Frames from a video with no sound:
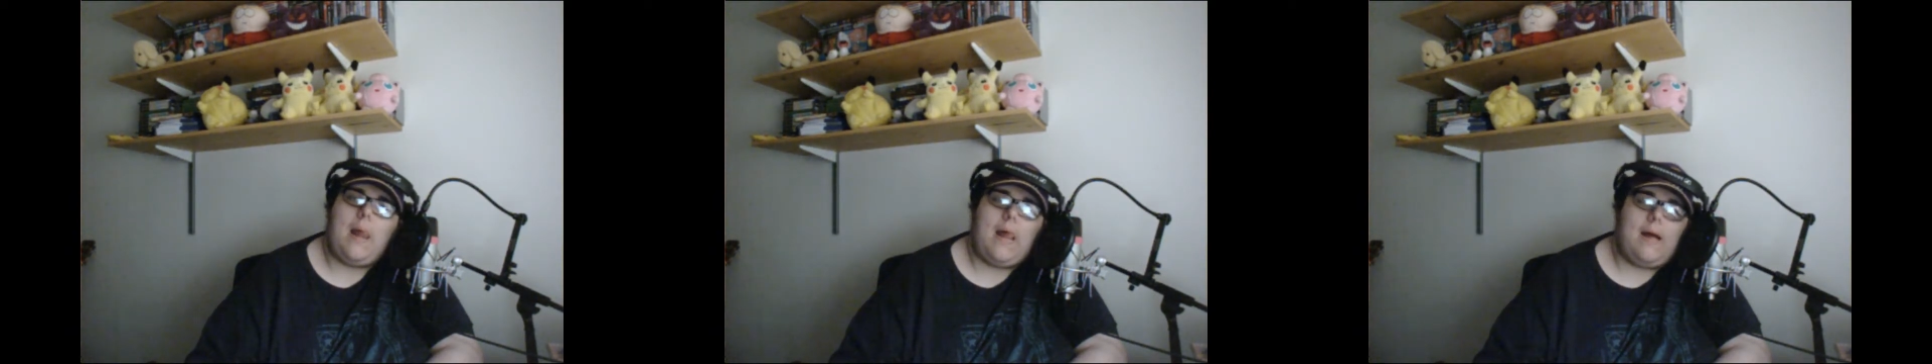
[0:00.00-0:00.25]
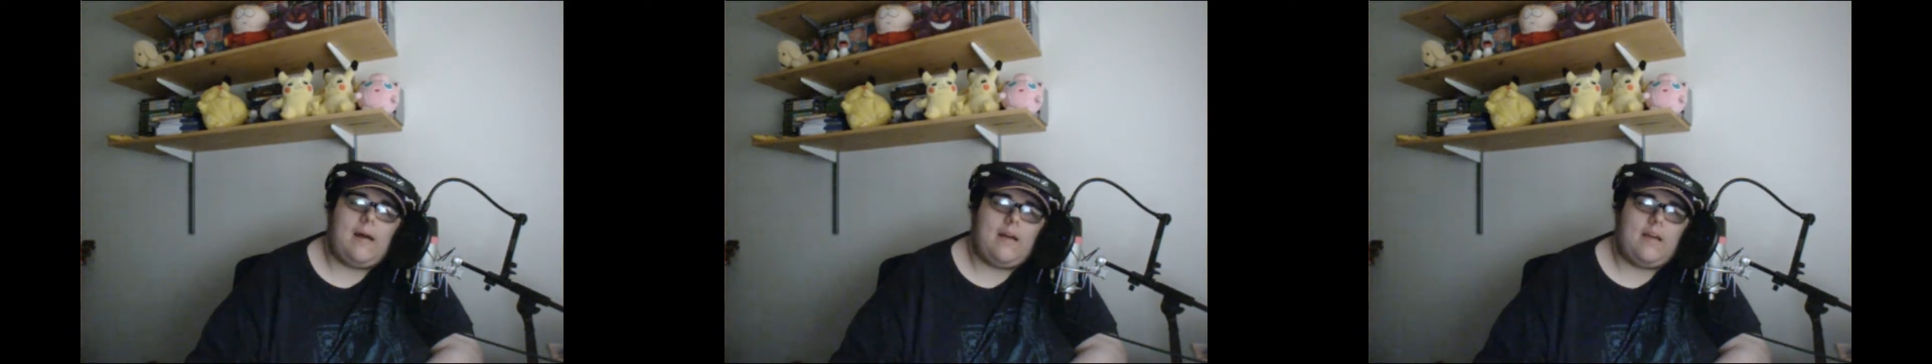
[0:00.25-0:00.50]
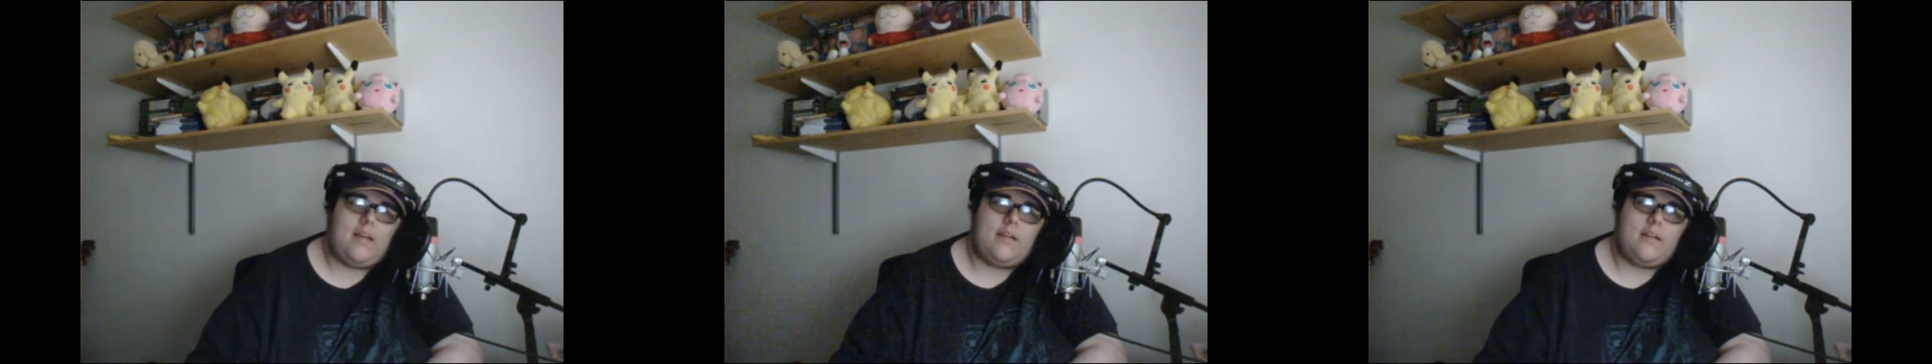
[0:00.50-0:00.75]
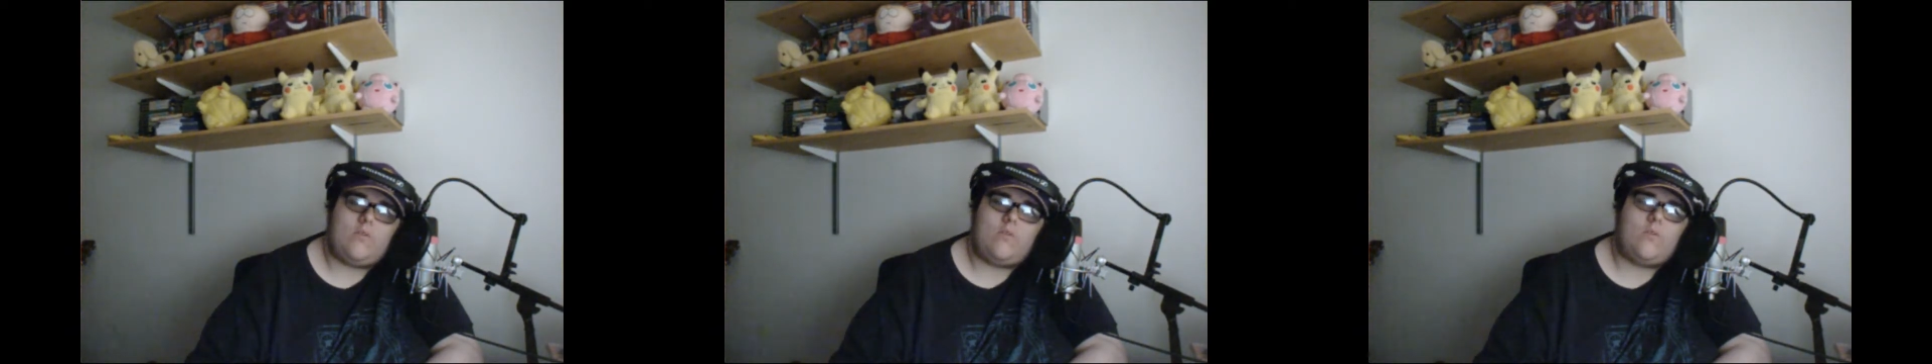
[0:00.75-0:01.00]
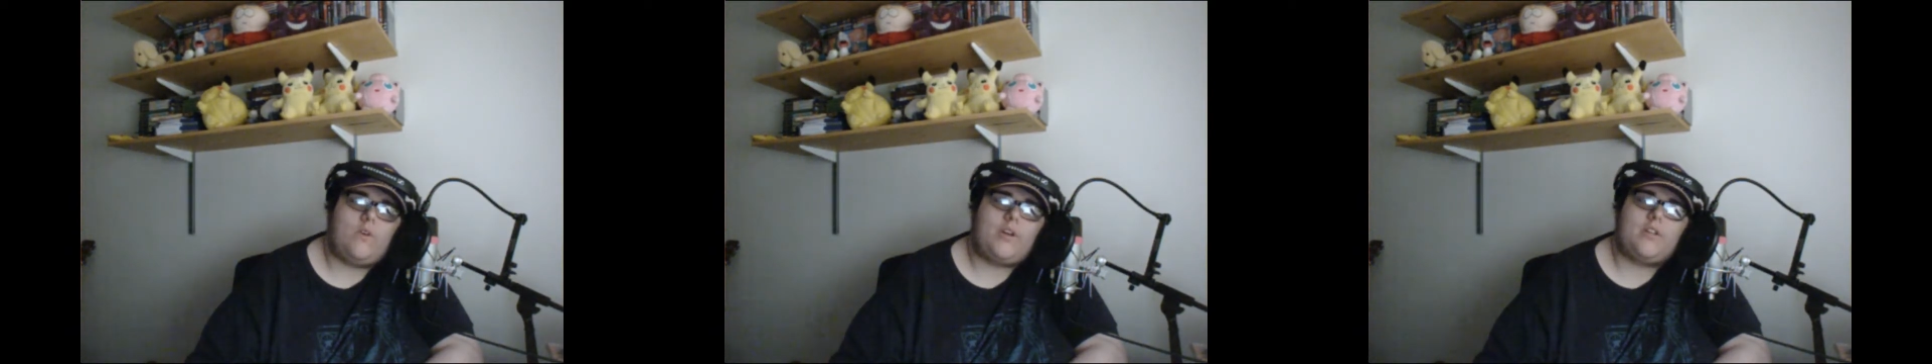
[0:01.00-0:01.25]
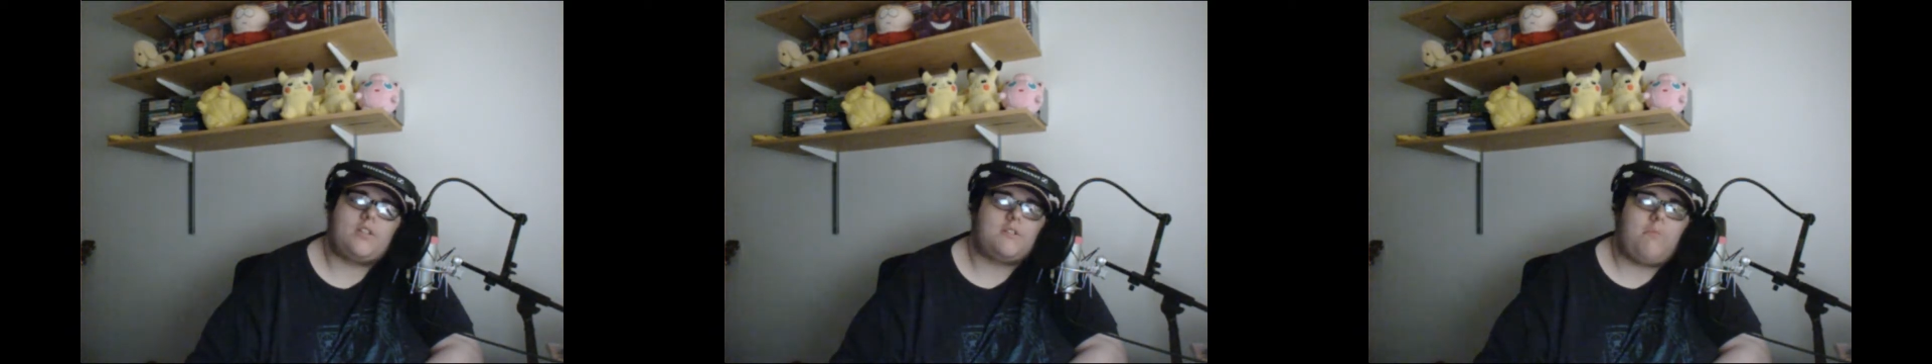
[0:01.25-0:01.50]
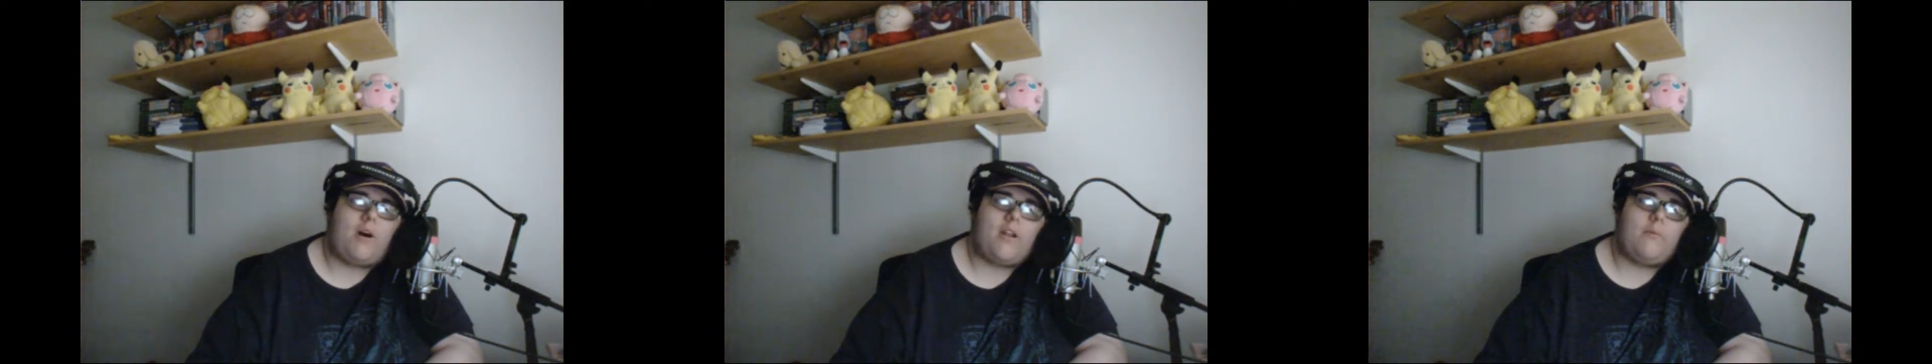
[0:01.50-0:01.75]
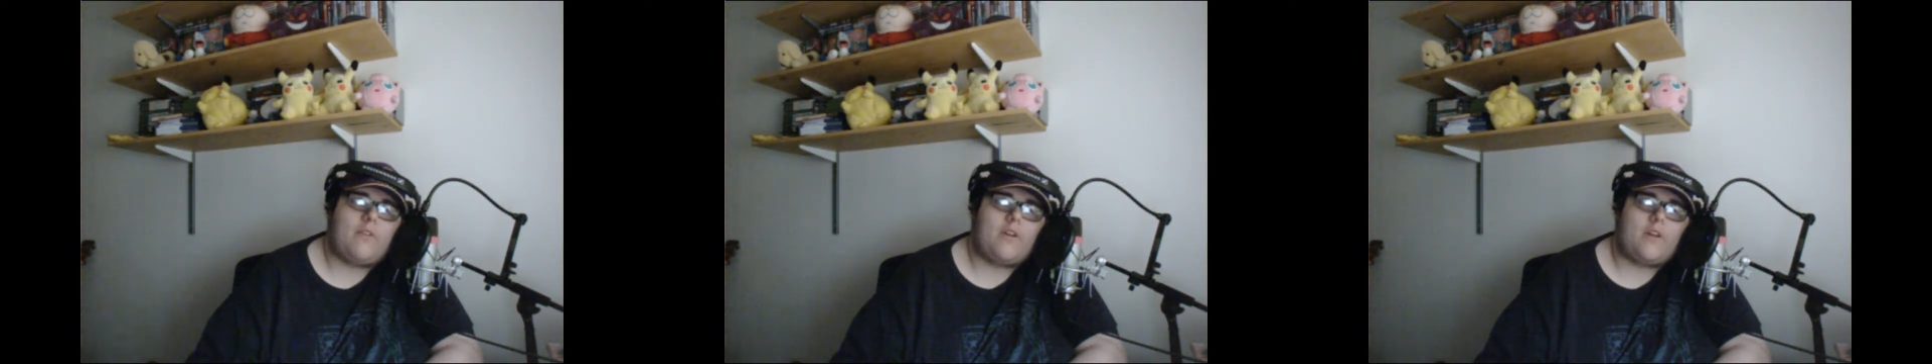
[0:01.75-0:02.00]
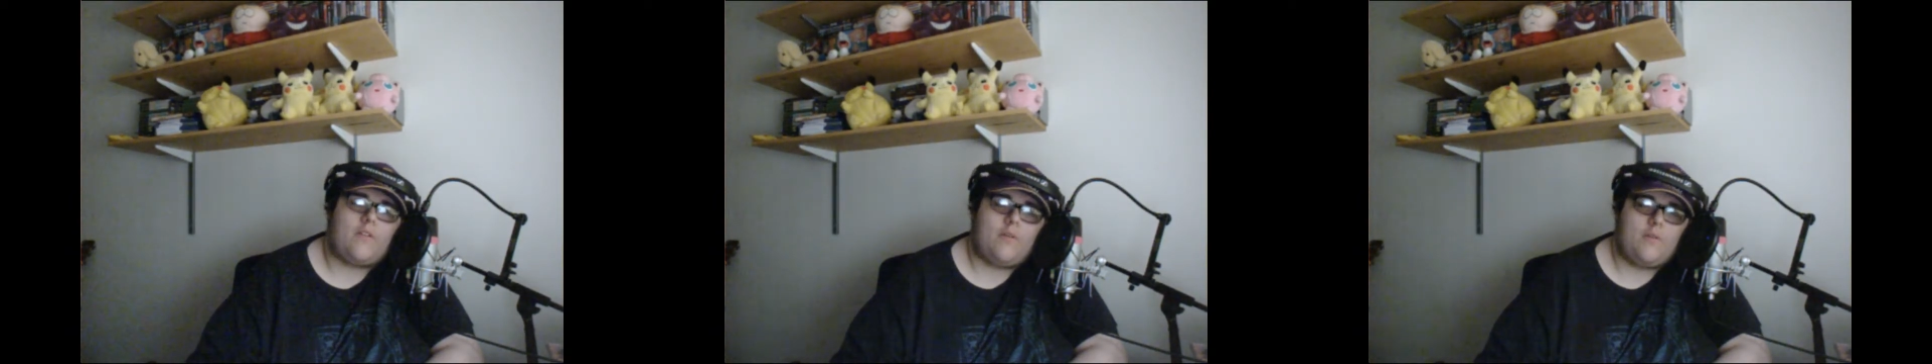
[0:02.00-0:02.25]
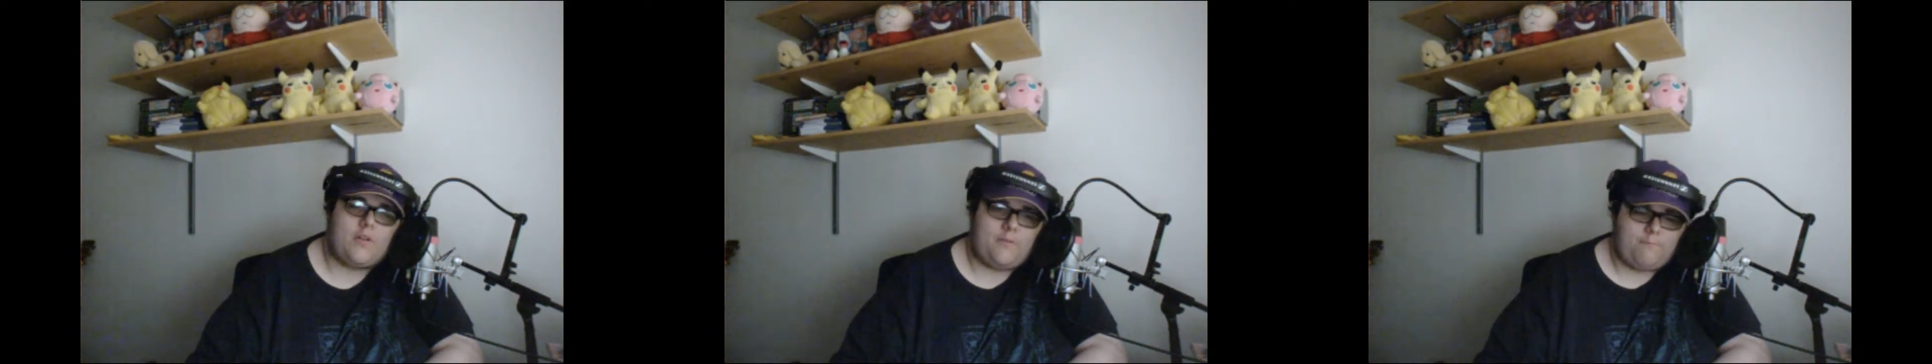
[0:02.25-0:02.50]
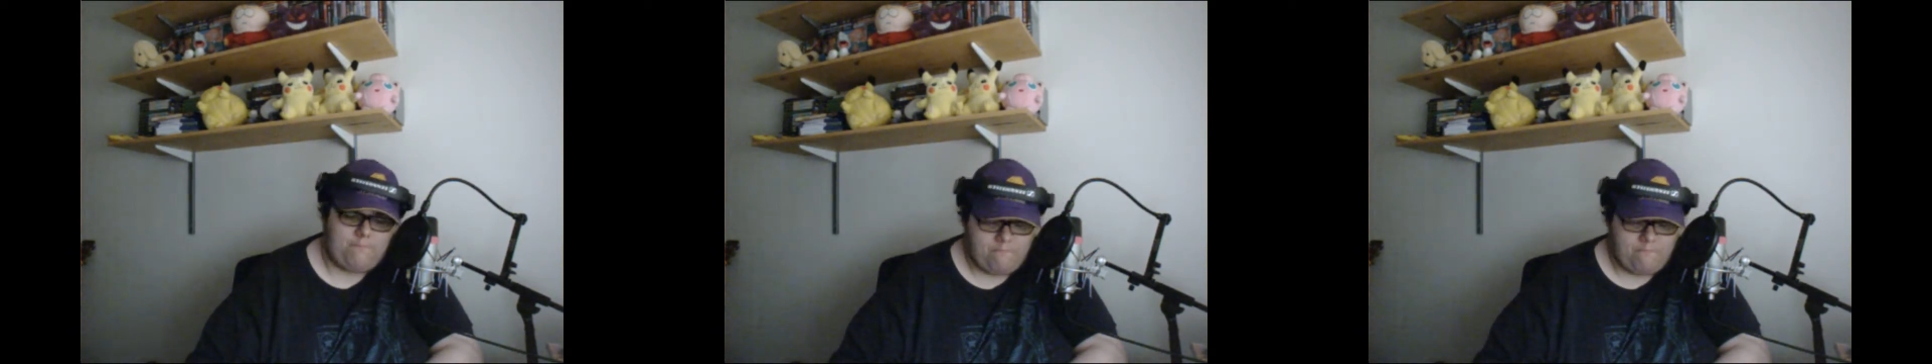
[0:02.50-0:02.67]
Or you could just mod it with a Cthulhu.